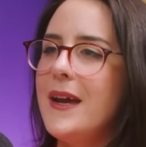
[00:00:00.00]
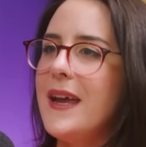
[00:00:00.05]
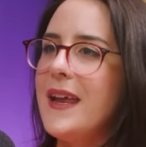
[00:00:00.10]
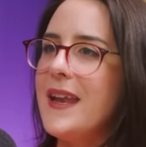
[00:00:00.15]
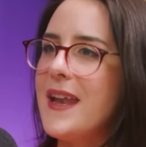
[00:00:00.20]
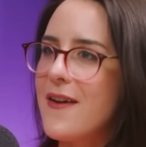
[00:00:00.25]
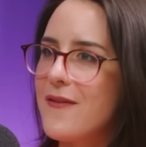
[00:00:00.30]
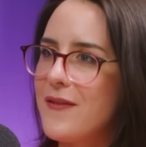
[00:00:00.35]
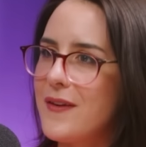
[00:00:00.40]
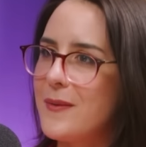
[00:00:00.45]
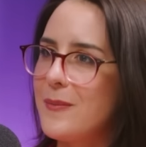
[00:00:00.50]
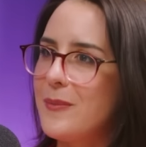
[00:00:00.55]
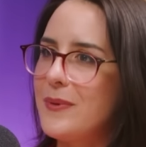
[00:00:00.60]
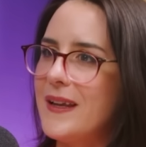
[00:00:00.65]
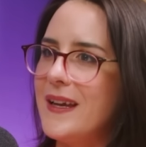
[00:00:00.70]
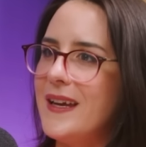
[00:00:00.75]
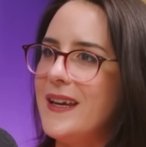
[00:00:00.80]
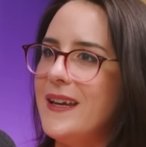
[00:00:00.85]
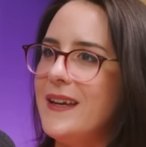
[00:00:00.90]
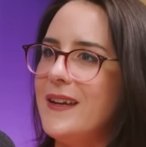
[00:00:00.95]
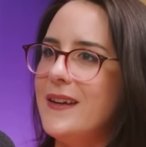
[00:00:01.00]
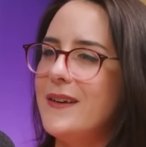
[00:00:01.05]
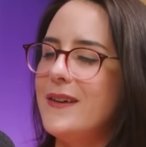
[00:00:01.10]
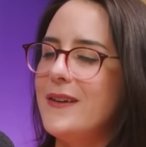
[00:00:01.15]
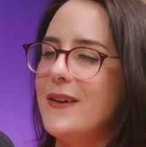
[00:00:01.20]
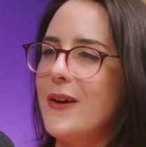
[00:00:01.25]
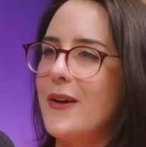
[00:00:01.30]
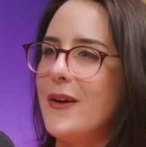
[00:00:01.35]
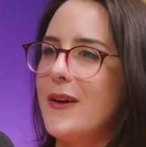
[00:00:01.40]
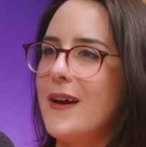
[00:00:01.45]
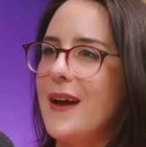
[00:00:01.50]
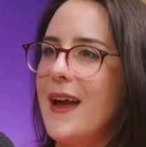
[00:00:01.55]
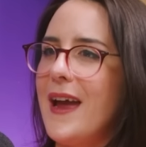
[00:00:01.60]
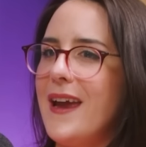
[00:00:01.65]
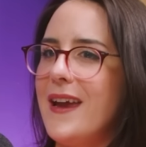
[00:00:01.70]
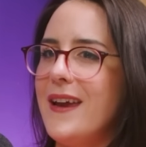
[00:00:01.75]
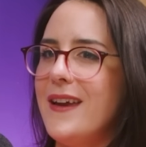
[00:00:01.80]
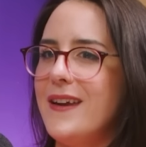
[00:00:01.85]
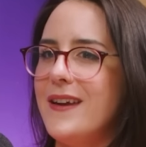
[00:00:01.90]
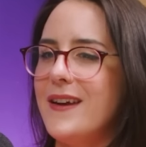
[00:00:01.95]
inevitably
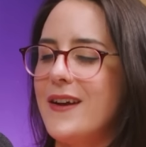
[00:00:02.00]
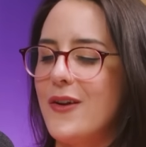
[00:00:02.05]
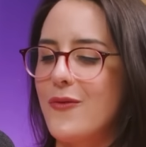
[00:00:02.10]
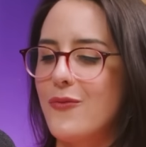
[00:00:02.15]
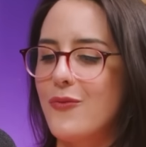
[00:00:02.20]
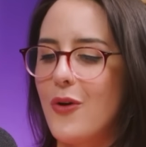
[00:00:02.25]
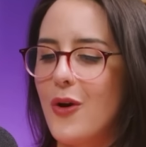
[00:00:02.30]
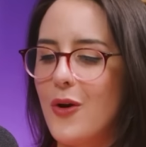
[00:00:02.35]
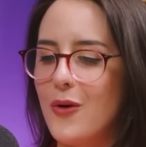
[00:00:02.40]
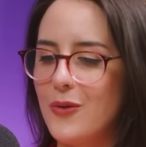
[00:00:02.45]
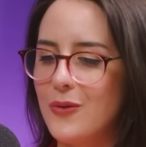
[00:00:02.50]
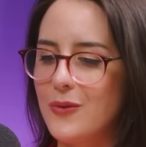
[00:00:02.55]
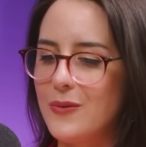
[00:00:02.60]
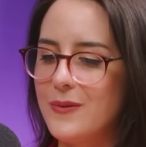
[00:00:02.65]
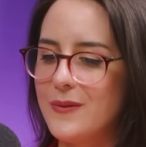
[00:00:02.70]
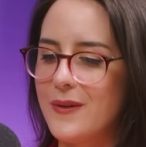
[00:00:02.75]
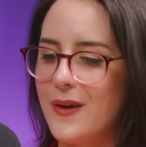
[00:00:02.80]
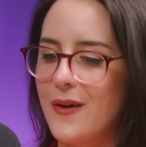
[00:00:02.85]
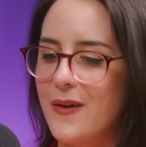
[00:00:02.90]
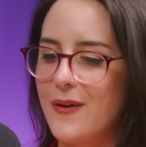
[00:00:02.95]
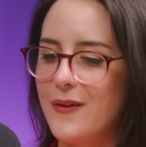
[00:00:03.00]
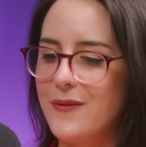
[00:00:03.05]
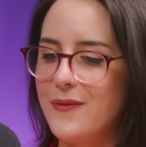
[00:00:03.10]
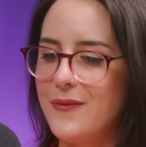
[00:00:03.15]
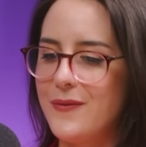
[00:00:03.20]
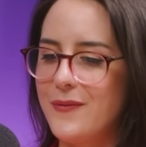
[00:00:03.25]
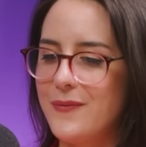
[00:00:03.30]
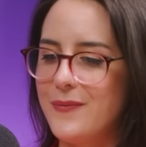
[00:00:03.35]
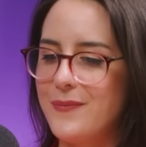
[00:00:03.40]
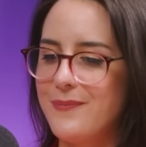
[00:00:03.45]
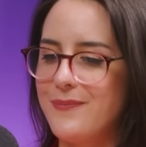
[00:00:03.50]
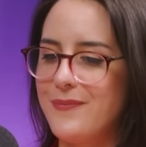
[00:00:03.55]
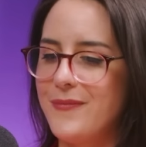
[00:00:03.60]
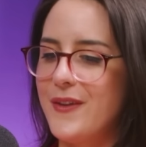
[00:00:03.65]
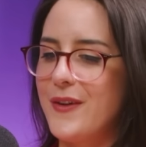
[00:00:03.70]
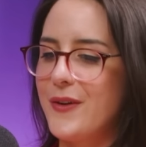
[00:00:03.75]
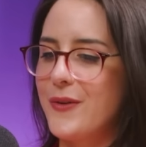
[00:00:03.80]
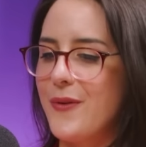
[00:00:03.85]
a role of the